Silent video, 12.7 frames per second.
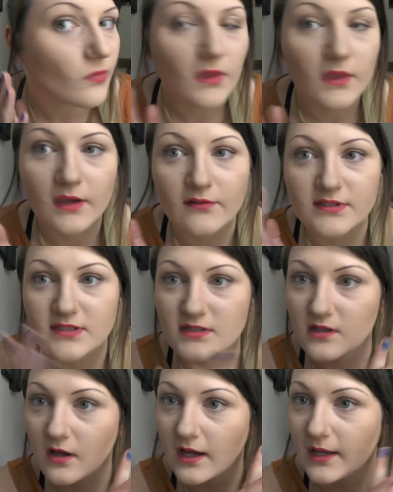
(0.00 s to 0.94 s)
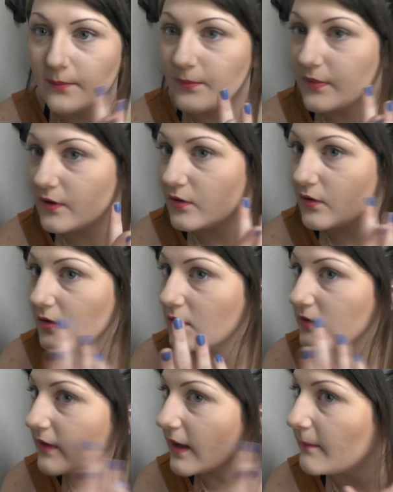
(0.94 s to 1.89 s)
There is slight, but not
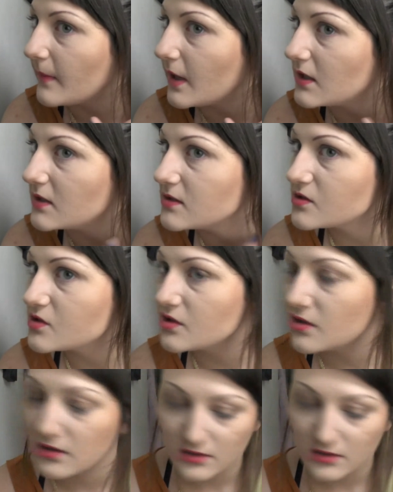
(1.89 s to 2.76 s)
that much.